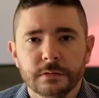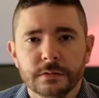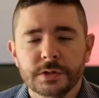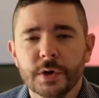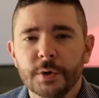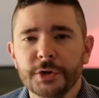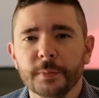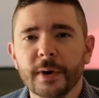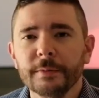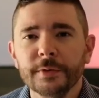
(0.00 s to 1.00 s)
So
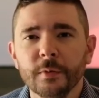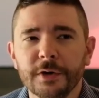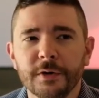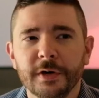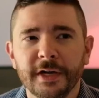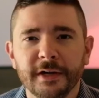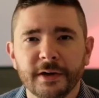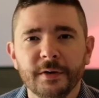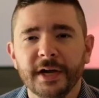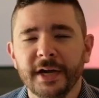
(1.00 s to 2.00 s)
you're probably wondering,
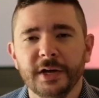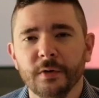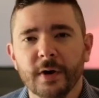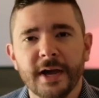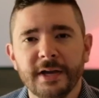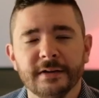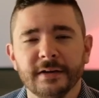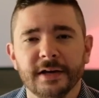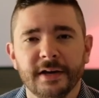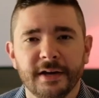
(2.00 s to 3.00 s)
okay, great,
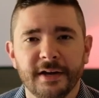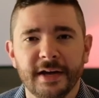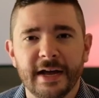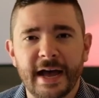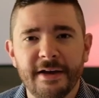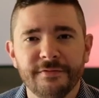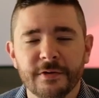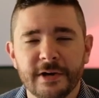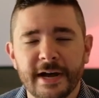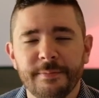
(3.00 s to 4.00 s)
uh,
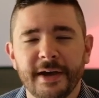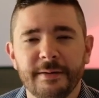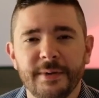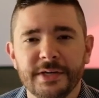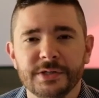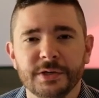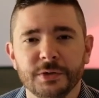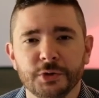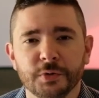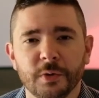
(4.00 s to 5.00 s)
iPhone and iPad-based
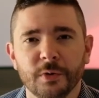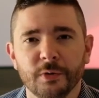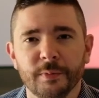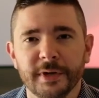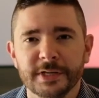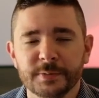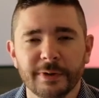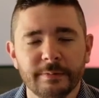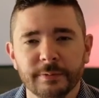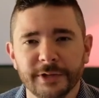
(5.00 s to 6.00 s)
control, but it's
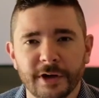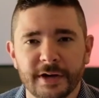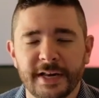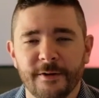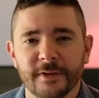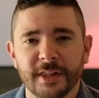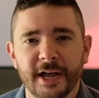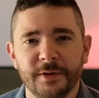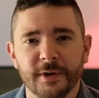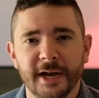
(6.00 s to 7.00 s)
probably on down the
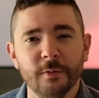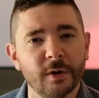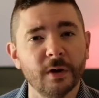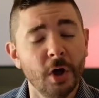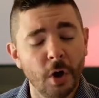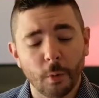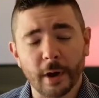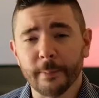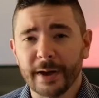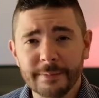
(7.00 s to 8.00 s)
line, right? Well,
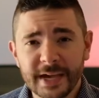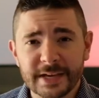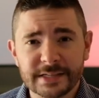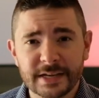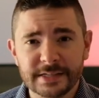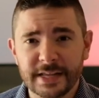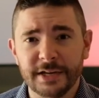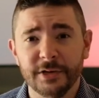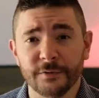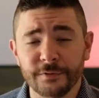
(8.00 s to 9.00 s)
while Bobcat says
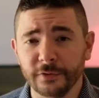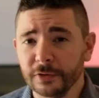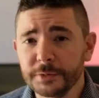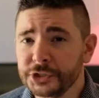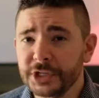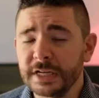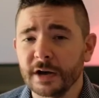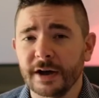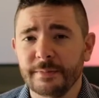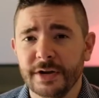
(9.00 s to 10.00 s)
that you know full machine
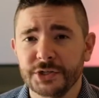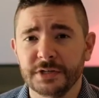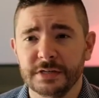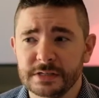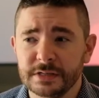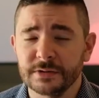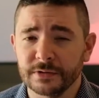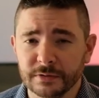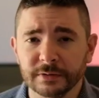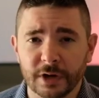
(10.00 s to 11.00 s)
automation is
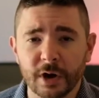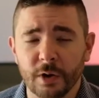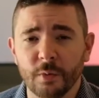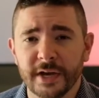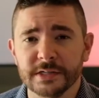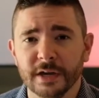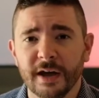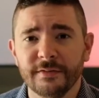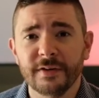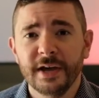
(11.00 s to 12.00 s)
still a, a ways
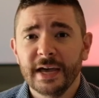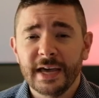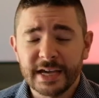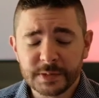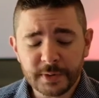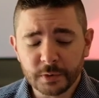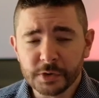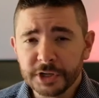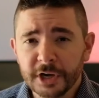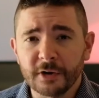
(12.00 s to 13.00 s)
off, it's being
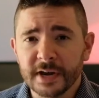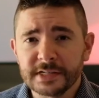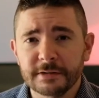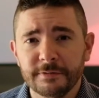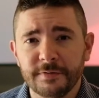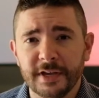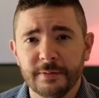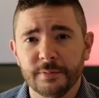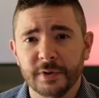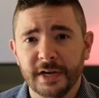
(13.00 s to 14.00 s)
really aggressive
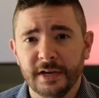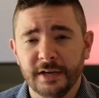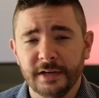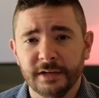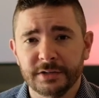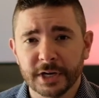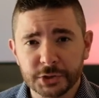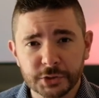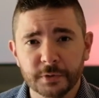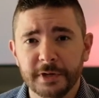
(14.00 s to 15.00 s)
in bringing
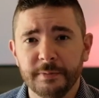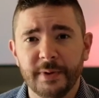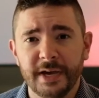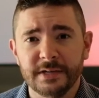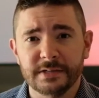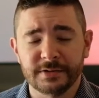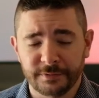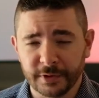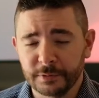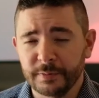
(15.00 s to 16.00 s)
touchscreen-based,
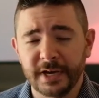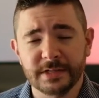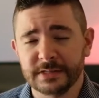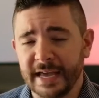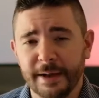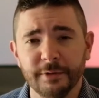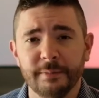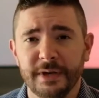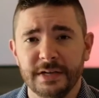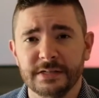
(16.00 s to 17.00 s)
phone-based,
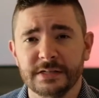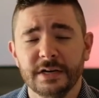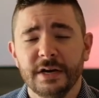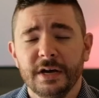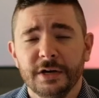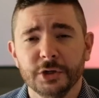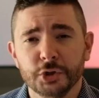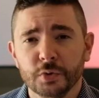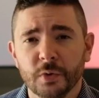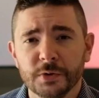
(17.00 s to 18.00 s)
tablet-based
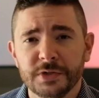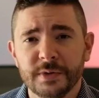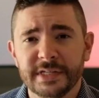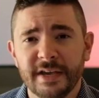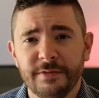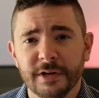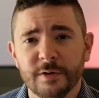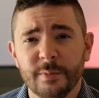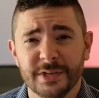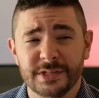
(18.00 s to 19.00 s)
control to its heavy
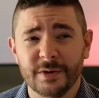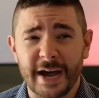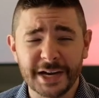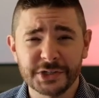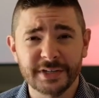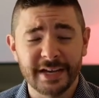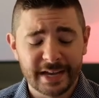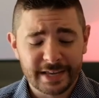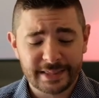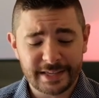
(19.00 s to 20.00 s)
equipment. So actually,
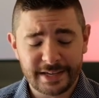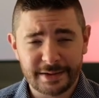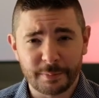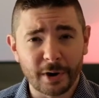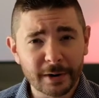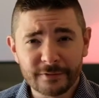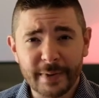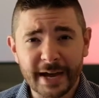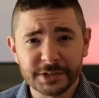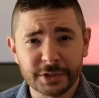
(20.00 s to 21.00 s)
the part of
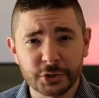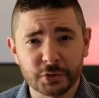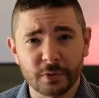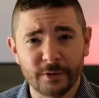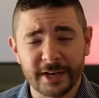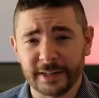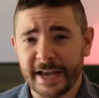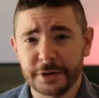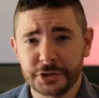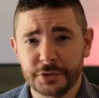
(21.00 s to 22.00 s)
MaxControl that
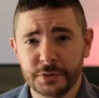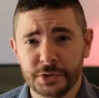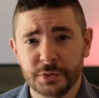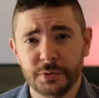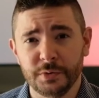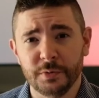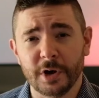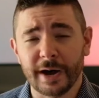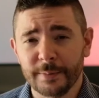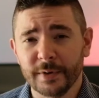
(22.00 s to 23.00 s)
allows you to
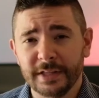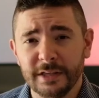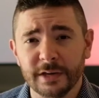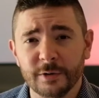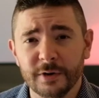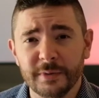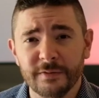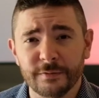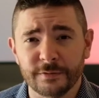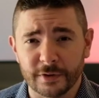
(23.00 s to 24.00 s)
operate the
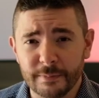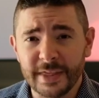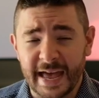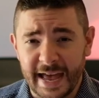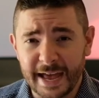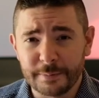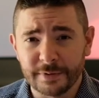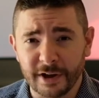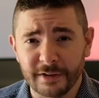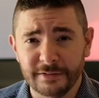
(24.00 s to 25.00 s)
equipment from the app
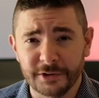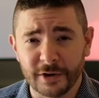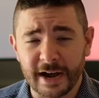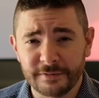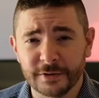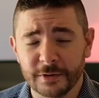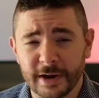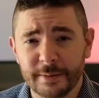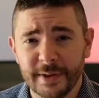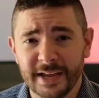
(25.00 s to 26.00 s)
on your iPhone or
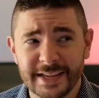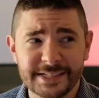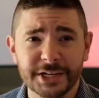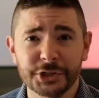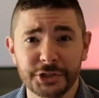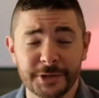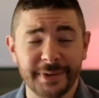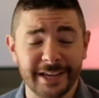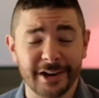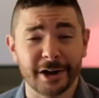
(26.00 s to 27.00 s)
iPad, that's actually
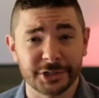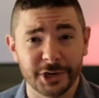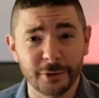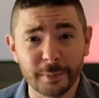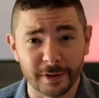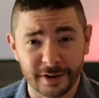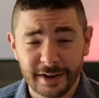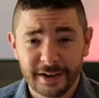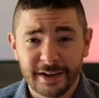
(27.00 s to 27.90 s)
shipping in October.